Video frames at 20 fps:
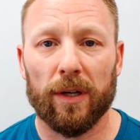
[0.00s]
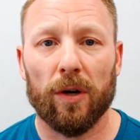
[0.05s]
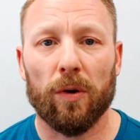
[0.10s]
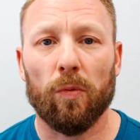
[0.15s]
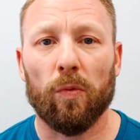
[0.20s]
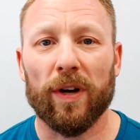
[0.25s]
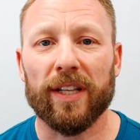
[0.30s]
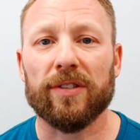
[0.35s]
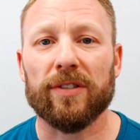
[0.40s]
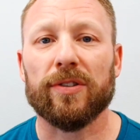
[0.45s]

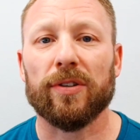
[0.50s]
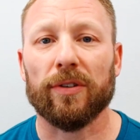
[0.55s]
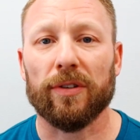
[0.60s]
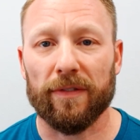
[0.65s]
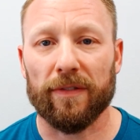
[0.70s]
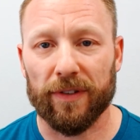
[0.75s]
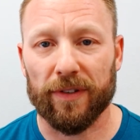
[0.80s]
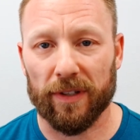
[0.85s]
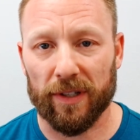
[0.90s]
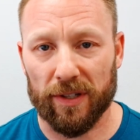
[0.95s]
Wait until you're
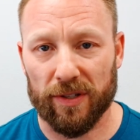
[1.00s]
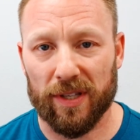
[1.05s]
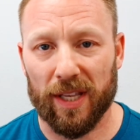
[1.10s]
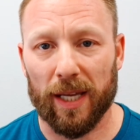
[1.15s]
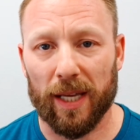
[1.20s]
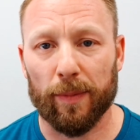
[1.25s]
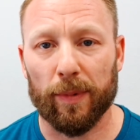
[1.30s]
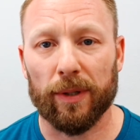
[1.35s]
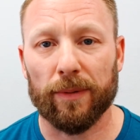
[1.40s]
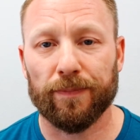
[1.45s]
feeling
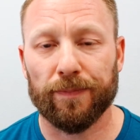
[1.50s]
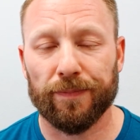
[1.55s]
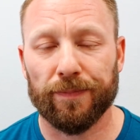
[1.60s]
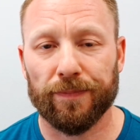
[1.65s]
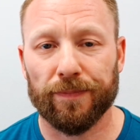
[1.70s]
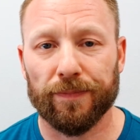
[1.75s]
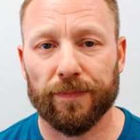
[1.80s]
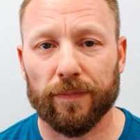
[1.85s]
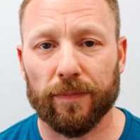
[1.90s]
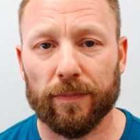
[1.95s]
stable.
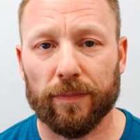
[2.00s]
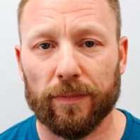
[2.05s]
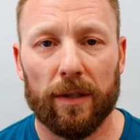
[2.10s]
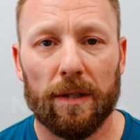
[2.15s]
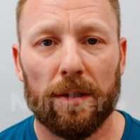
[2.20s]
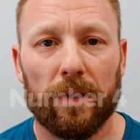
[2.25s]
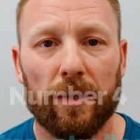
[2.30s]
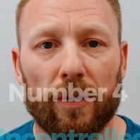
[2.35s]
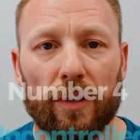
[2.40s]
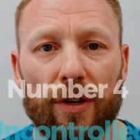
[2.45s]

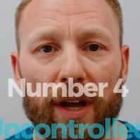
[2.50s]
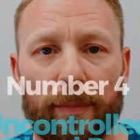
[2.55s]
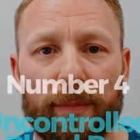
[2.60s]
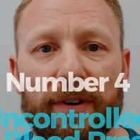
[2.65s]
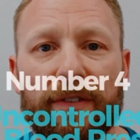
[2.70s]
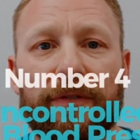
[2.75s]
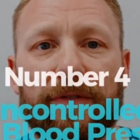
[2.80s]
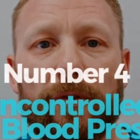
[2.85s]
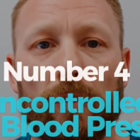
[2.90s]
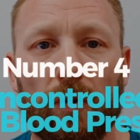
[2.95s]

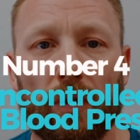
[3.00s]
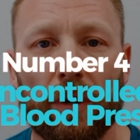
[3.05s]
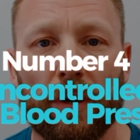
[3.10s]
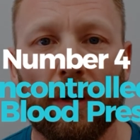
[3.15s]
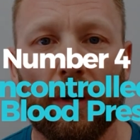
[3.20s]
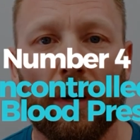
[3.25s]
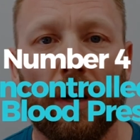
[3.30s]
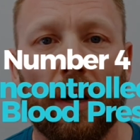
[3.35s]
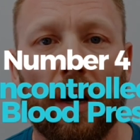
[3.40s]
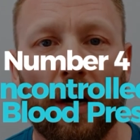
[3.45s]
Number
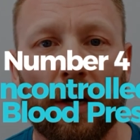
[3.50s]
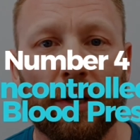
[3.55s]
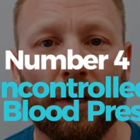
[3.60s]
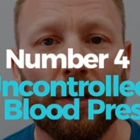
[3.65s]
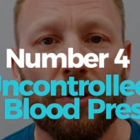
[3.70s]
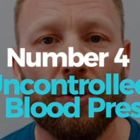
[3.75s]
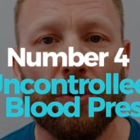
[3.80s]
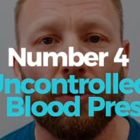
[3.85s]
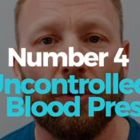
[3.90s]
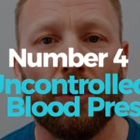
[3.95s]
four,
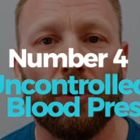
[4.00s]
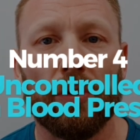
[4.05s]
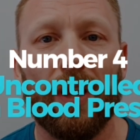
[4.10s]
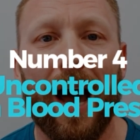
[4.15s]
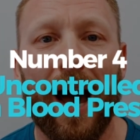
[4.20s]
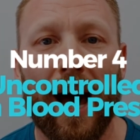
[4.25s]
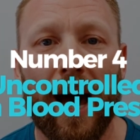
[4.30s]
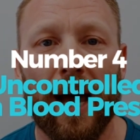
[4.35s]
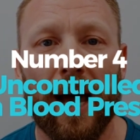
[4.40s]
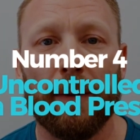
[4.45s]
uncontrolled
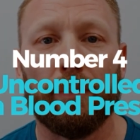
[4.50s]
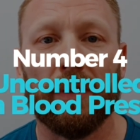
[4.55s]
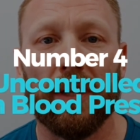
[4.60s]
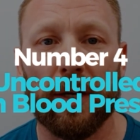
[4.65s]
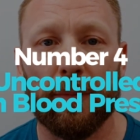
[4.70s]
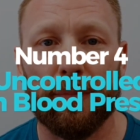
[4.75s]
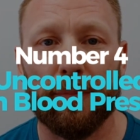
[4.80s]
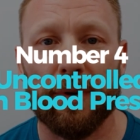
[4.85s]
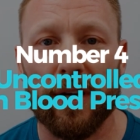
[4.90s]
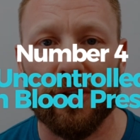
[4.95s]
high
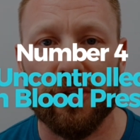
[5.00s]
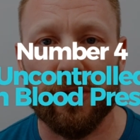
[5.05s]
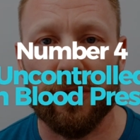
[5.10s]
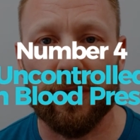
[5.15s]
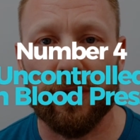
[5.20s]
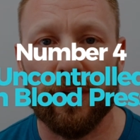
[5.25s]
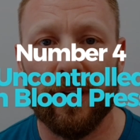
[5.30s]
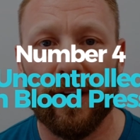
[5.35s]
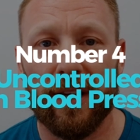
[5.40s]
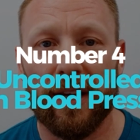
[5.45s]
blood
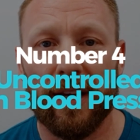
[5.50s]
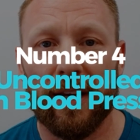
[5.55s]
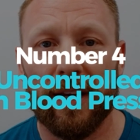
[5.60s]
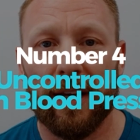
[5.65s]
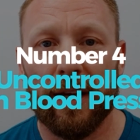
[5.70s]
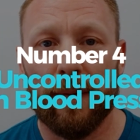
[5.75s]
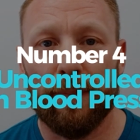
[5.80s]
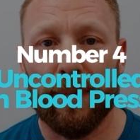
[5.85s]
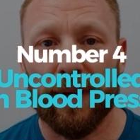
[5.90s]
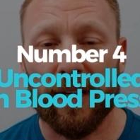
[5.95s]
pressure.
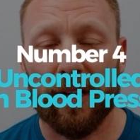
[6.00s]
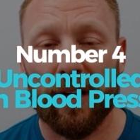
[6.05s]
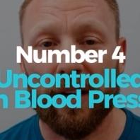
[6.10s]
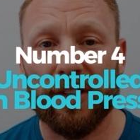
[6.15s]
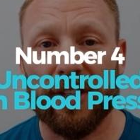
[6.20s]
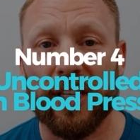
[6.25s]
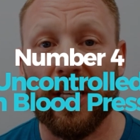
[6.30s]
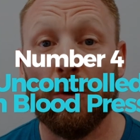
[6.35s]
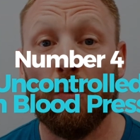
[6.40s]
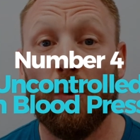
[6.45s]

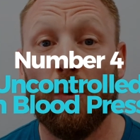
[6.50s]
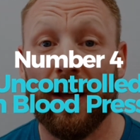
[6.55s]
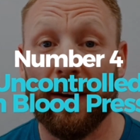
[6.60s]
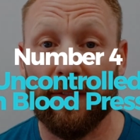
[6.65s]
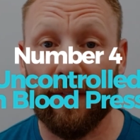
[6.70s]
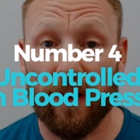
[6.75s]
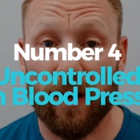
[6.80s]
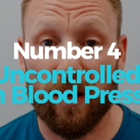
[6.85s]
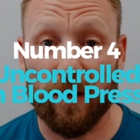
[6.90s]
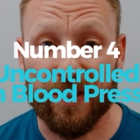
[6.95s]
Because EWOT
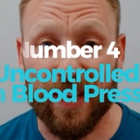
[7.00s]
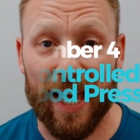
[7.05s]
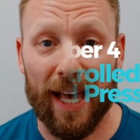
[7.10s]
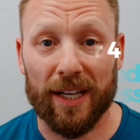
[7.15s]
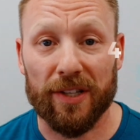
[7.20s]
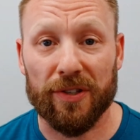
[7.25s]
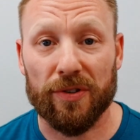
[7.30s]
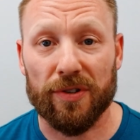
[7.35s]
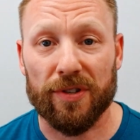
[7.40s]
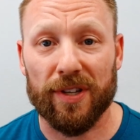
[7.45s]
involves
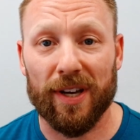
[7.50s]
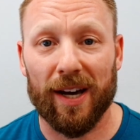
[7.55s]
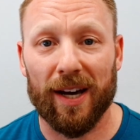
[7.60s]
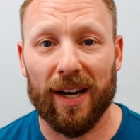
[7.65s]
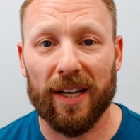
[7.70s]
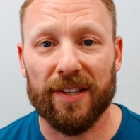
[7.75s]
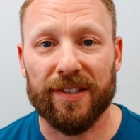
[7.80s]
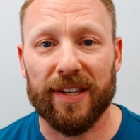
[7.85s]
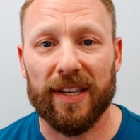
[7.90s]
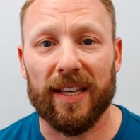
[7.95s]

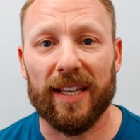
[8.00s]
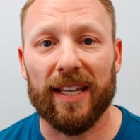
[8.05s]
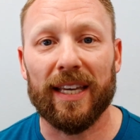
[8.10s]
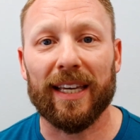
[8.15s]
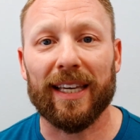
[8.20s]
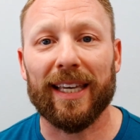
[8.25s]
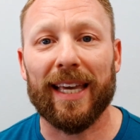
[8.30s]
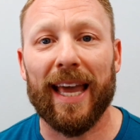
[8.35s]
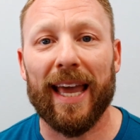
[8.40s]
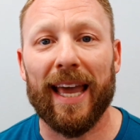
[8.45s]
exercise,
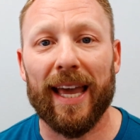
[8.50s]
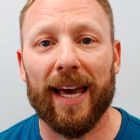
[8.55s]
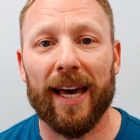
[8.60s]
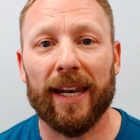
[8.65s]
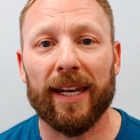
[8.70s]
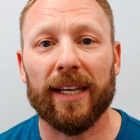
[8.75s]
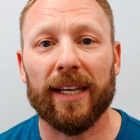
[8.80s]
it can